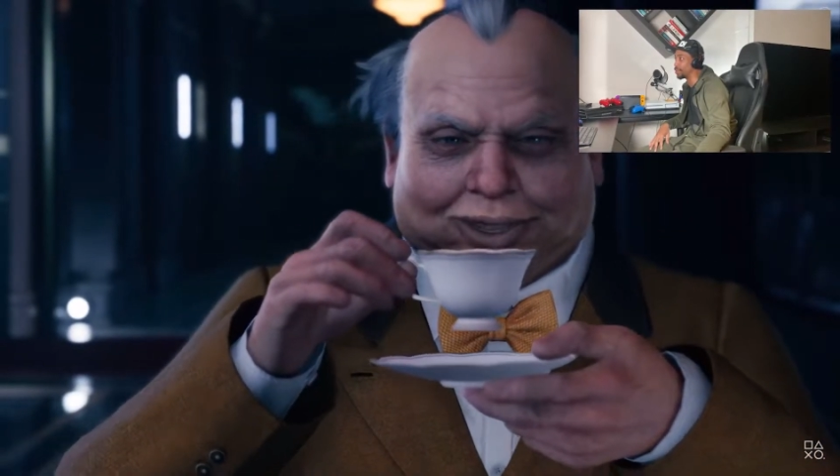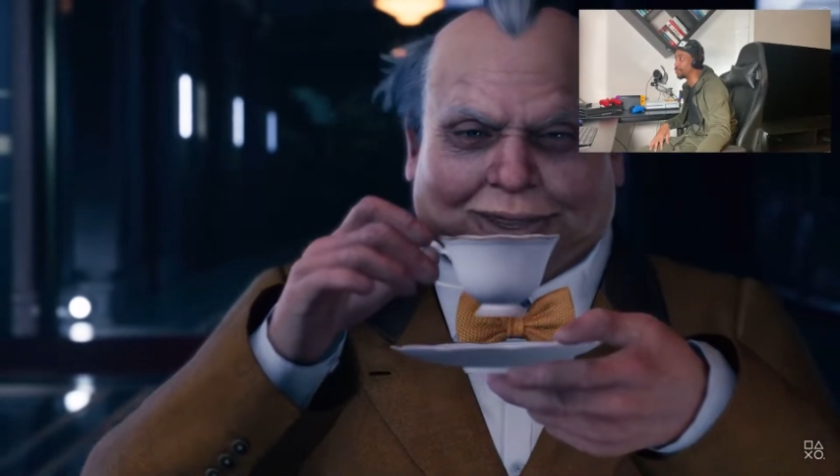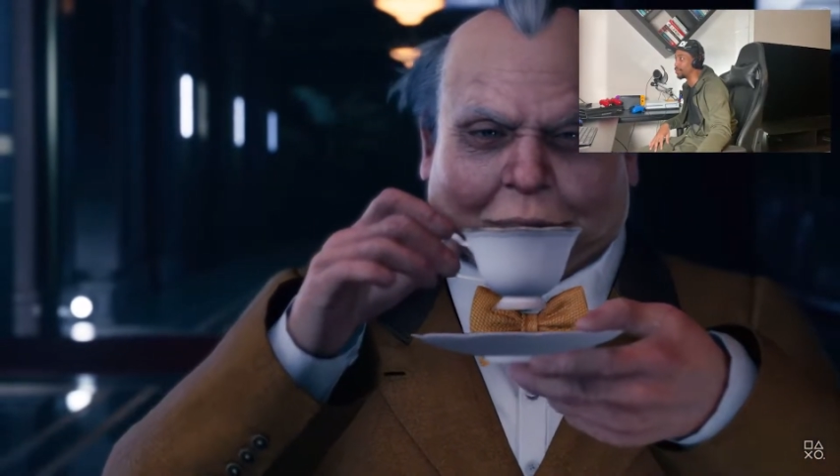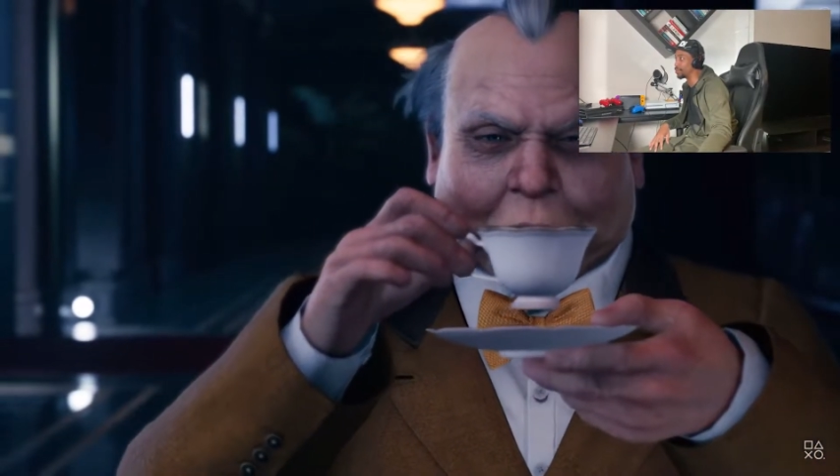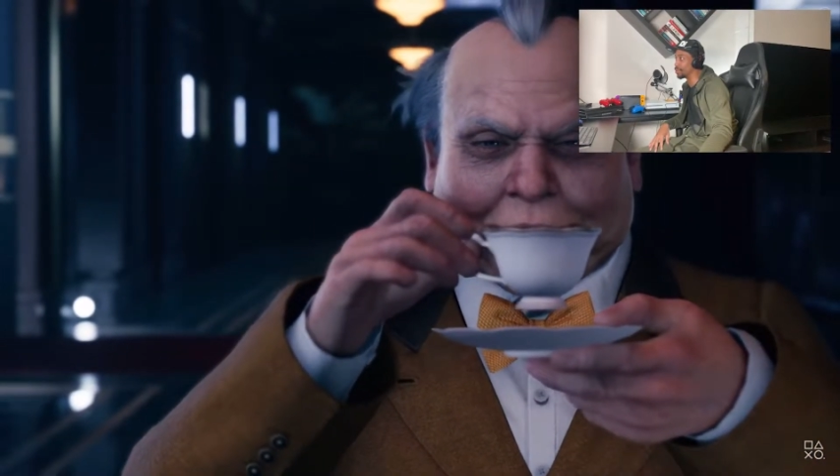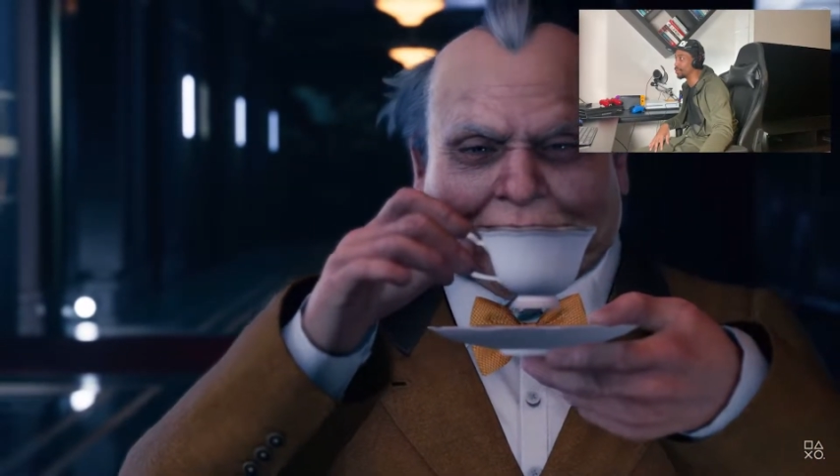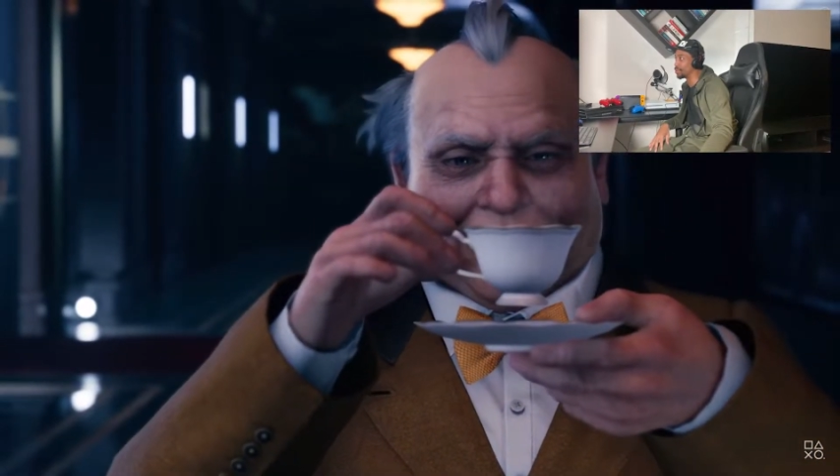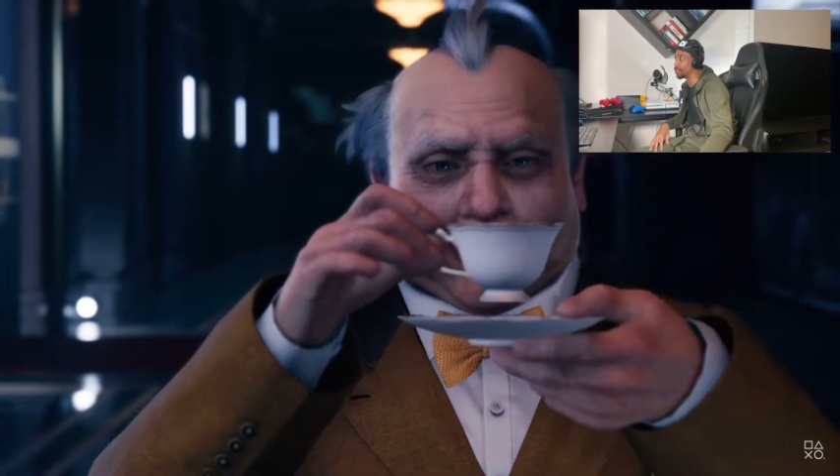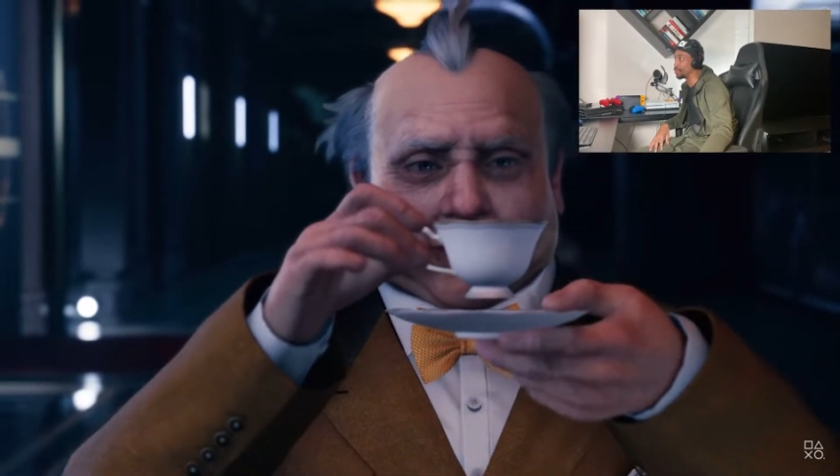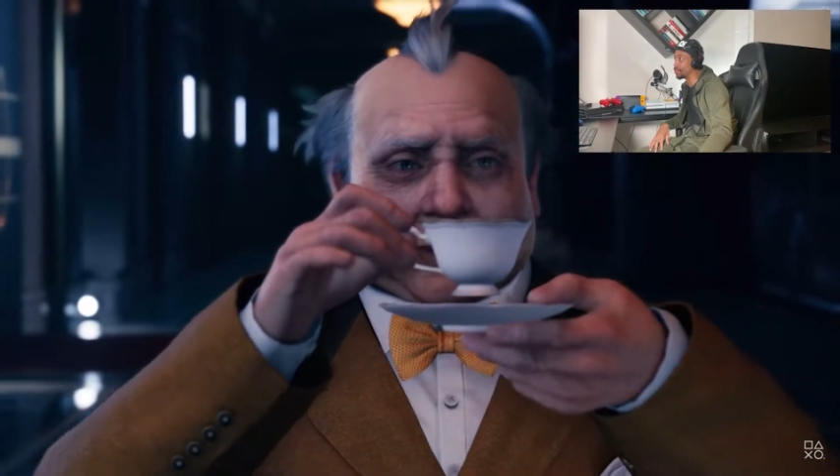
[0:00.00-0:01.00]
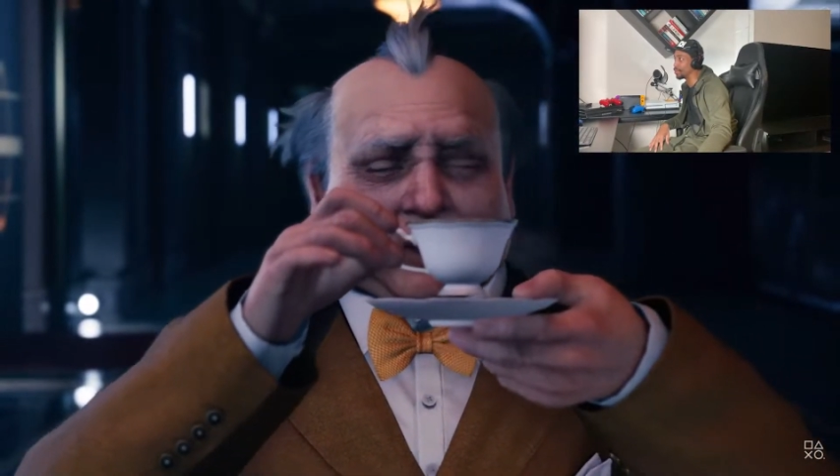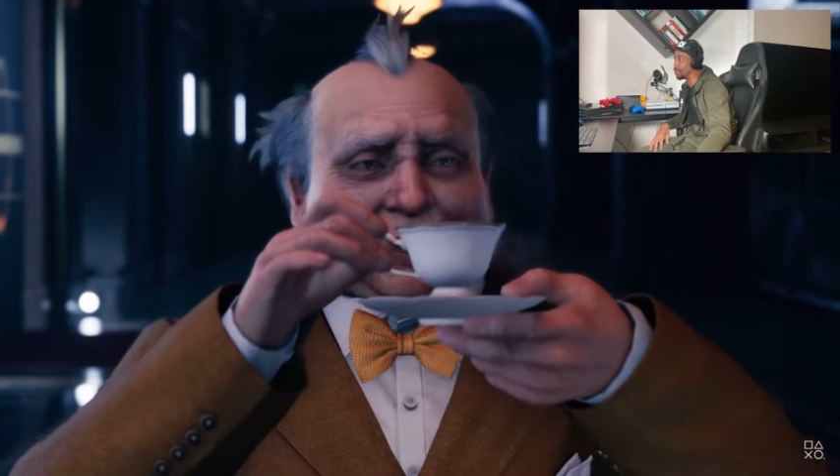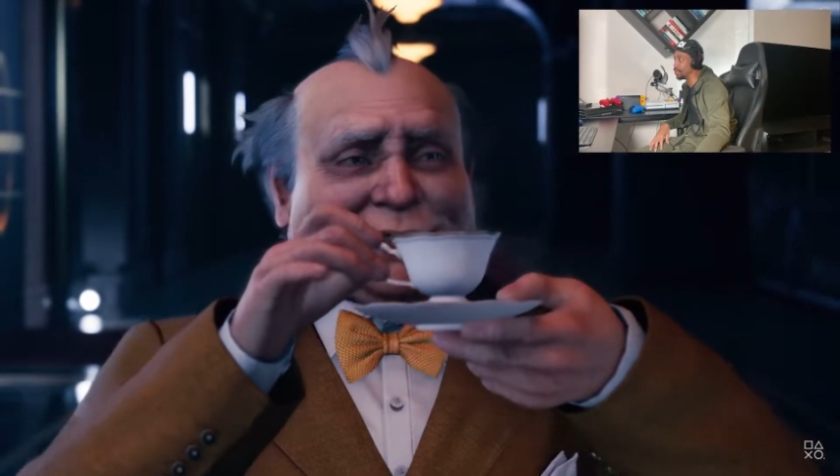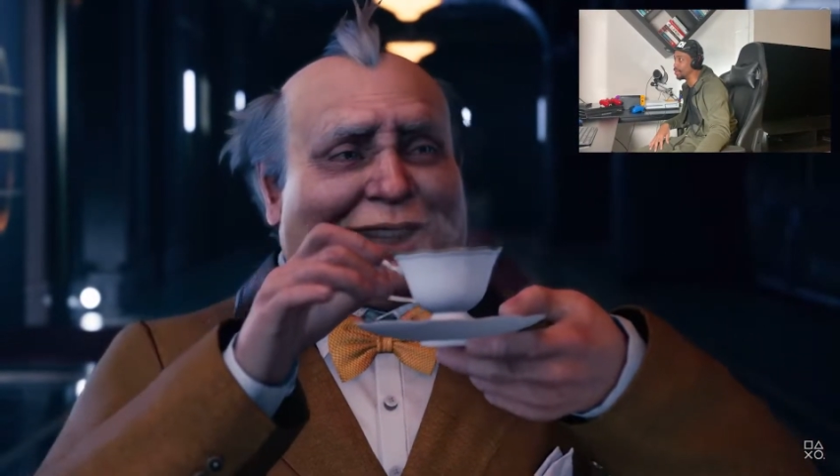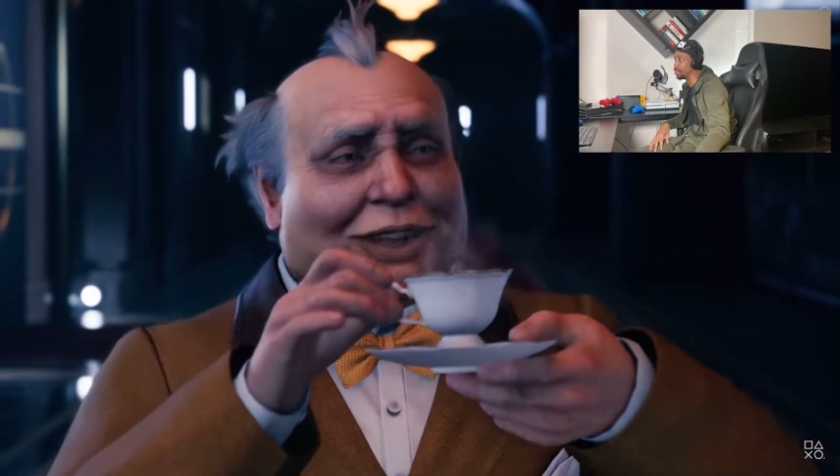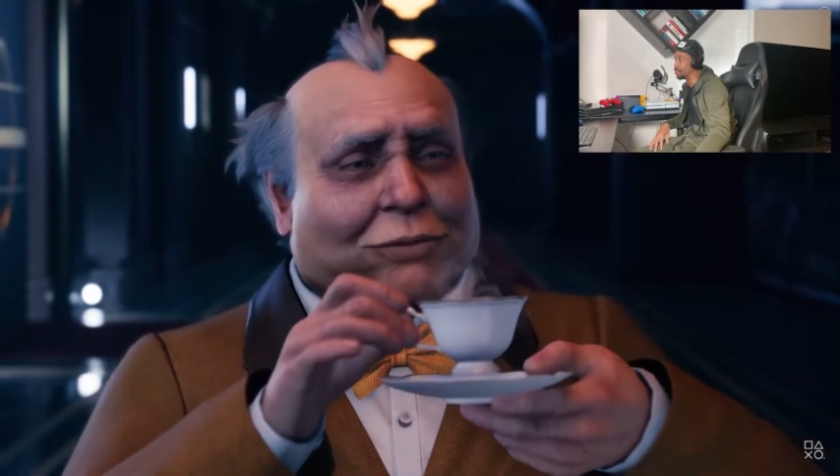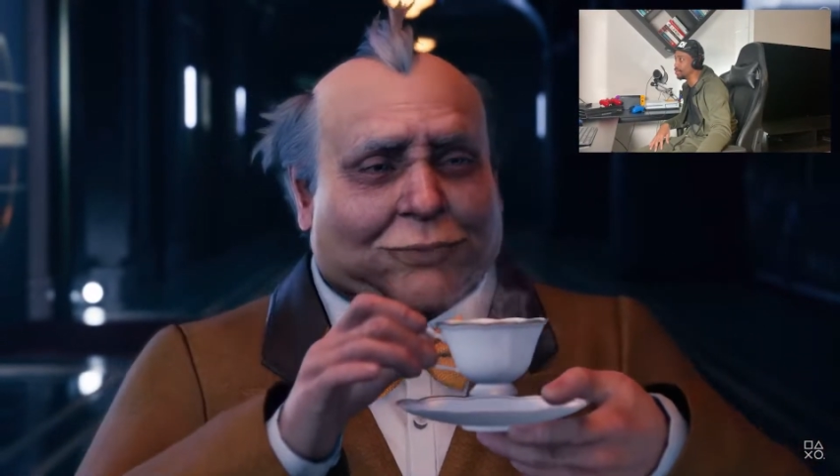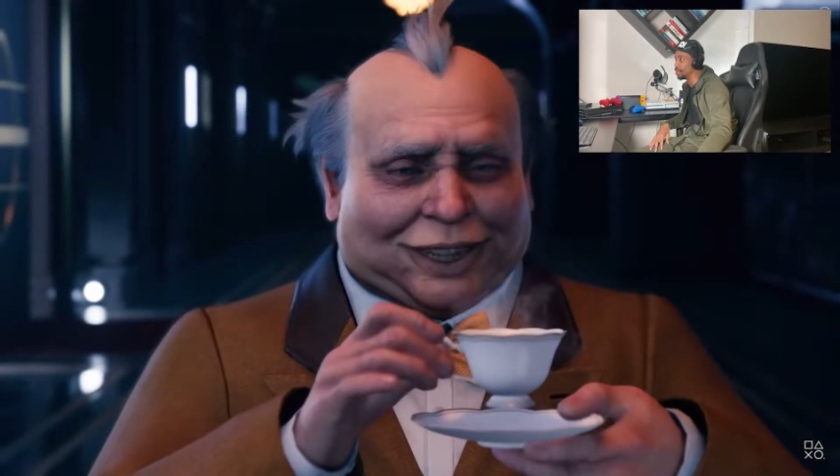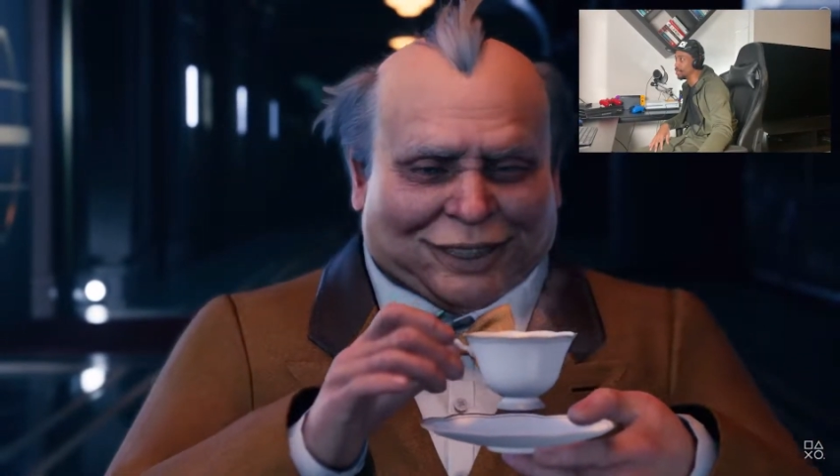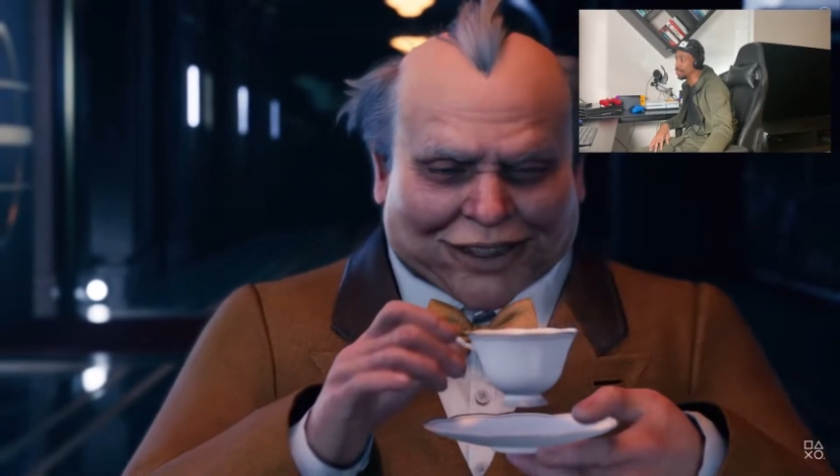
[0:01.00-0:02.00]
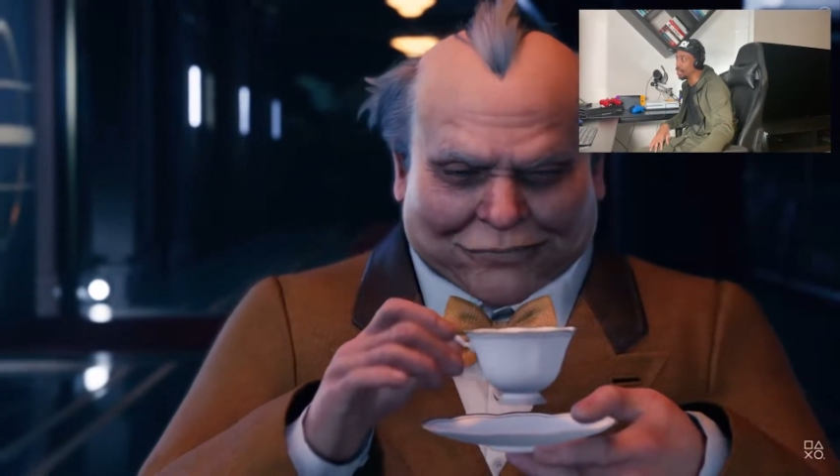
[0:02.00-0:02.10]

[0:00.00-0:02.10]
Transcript: Oh dear. A man